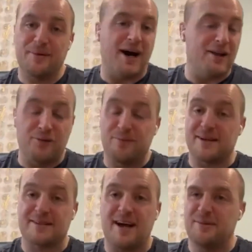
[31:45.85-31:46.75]
But I love
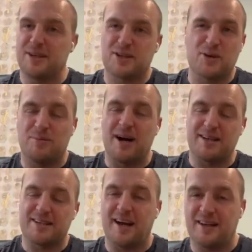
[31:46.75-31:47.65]
my time. It suited my
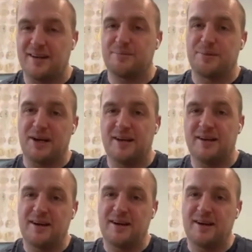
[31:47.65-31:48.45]
style of play.